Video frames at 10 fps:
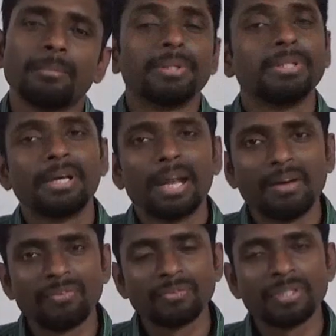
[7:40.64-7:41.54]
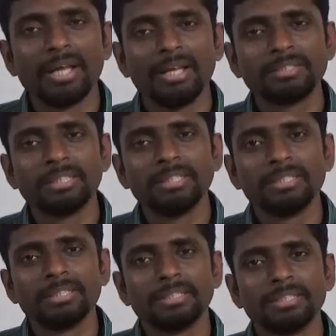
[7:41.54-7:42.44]
But the graph of sin x
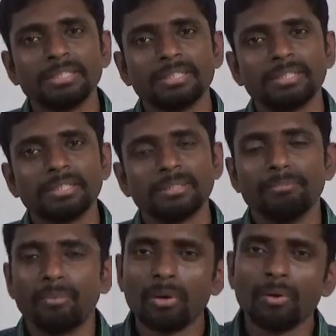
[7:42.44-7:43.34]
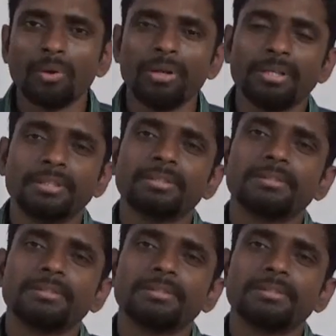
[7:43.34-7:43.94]
is monotonic